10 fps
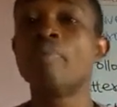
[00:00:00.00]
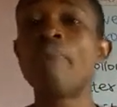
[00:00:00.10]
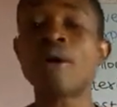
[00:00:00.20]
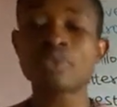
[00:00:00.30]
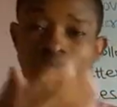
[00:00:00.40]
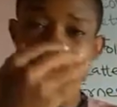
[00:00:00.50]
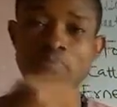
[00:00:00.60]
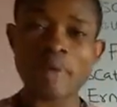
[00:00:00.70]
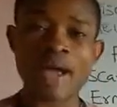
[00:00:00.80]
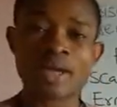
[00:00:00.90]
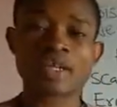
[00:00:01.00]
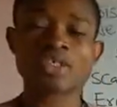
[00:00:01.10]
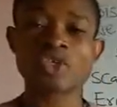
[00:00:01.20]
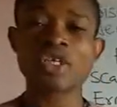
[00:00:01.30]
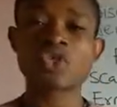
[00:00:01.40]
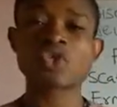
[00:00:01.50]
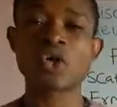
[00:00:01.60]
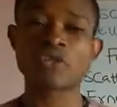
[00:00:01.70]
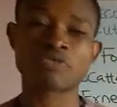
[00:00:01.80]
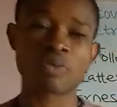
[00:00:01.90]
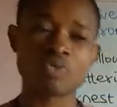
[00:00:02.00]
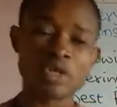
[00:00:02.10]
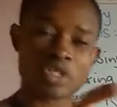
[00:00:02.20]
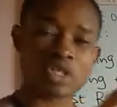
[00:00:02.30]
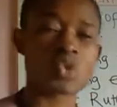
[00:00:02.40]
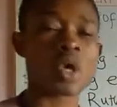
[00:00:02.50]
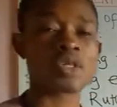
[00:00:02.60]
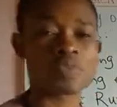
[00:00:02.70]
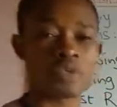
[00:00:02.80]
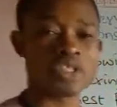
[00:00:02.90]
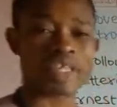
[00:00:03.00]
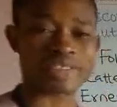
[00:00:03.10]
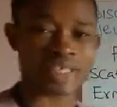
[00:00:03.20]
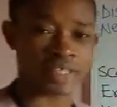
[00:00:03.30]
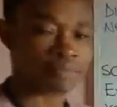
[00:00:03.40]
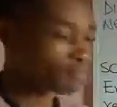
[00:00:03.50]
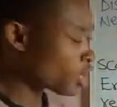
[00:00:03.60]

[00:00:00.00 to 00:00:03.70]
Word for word: bouncing back to the source from which it was projected.